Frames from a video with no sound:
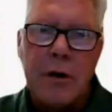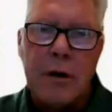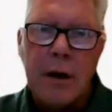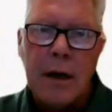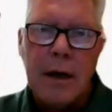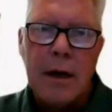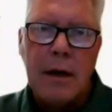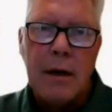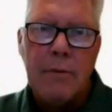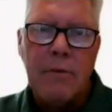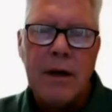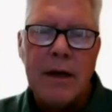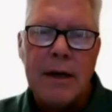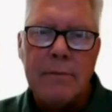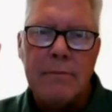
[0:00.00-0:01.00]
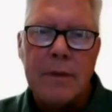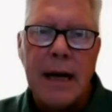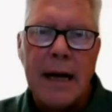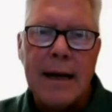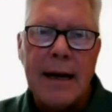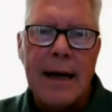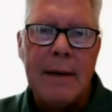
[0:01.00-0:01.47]
I
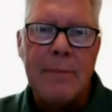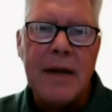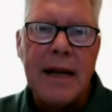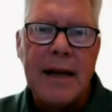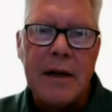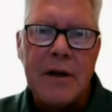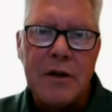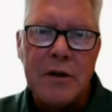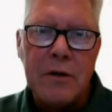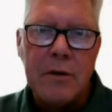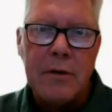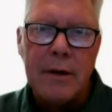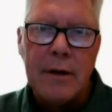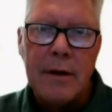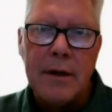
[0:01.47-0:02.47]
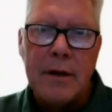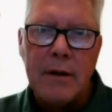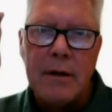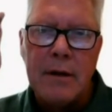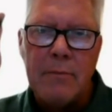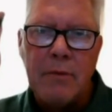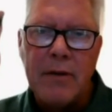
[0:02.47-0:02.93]
updated you in
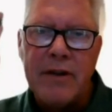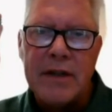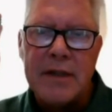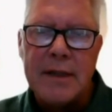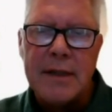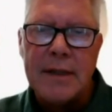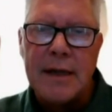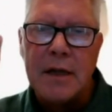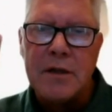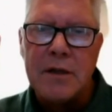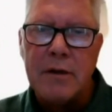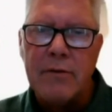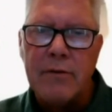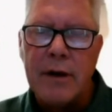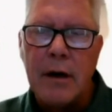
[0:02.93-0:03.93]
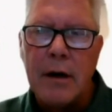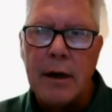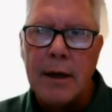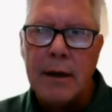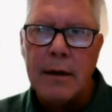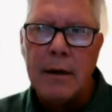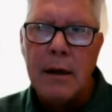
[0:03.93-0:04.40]
the previous discussion
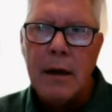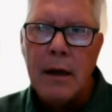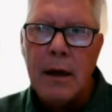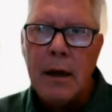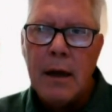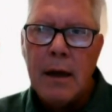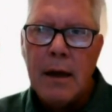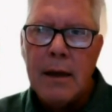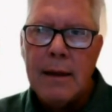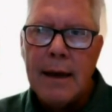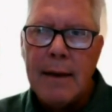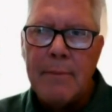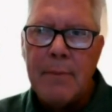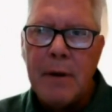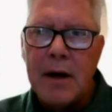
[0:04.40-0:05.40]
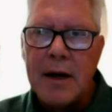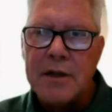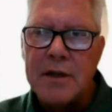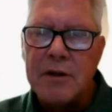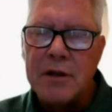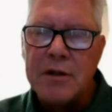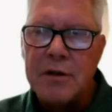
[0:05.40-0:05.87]
regarding that parking
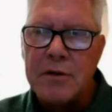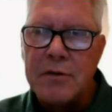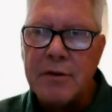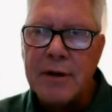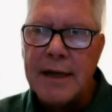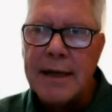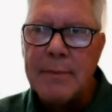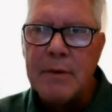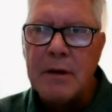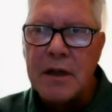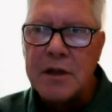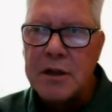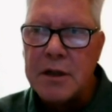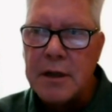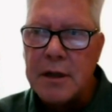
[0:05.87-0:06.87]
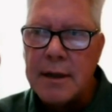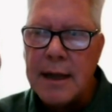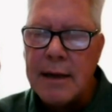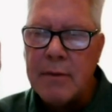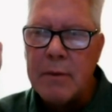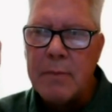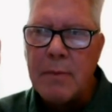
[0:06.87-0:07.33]
structure 3 demolition, that
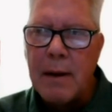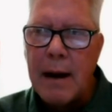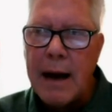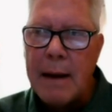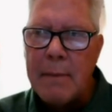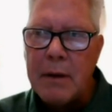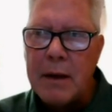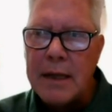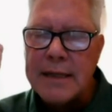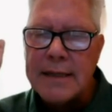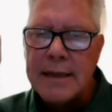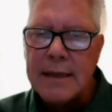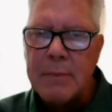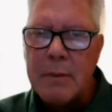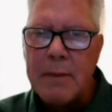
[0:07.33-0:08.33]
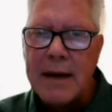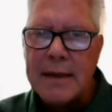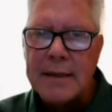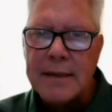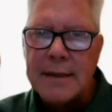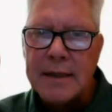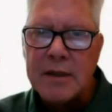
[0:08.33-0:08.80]
it would probably slip about
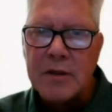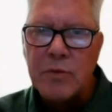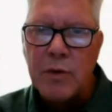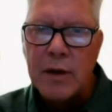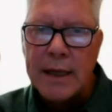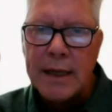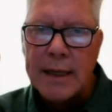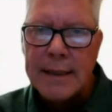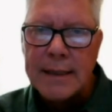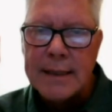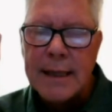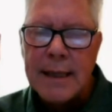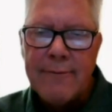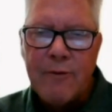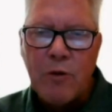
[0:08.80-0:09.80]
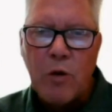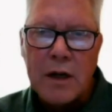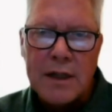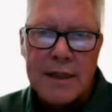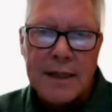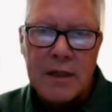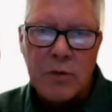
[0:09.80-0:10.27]
6 weeks, 4 to
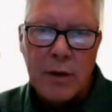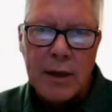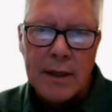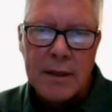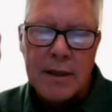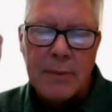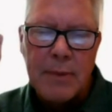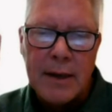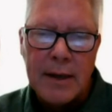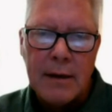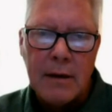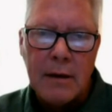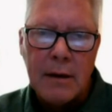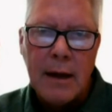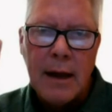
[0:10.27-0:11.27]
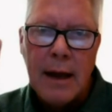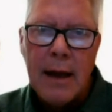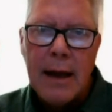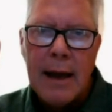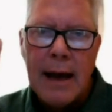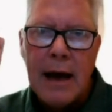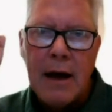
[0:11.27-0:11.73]
6 weeks, depending on
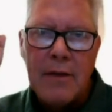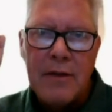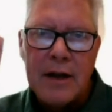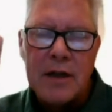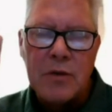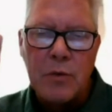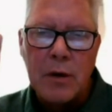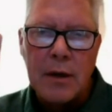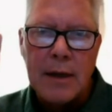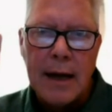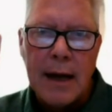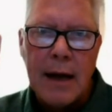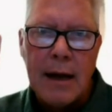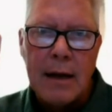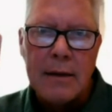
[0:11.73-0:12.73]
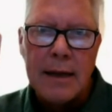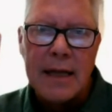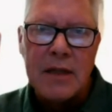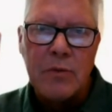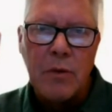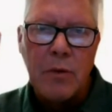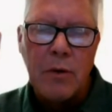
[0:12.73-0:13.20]
how things work out.
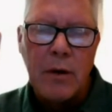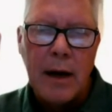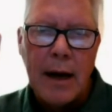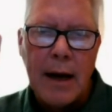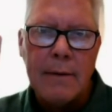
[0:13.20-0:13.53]
That's sure. Where we're at.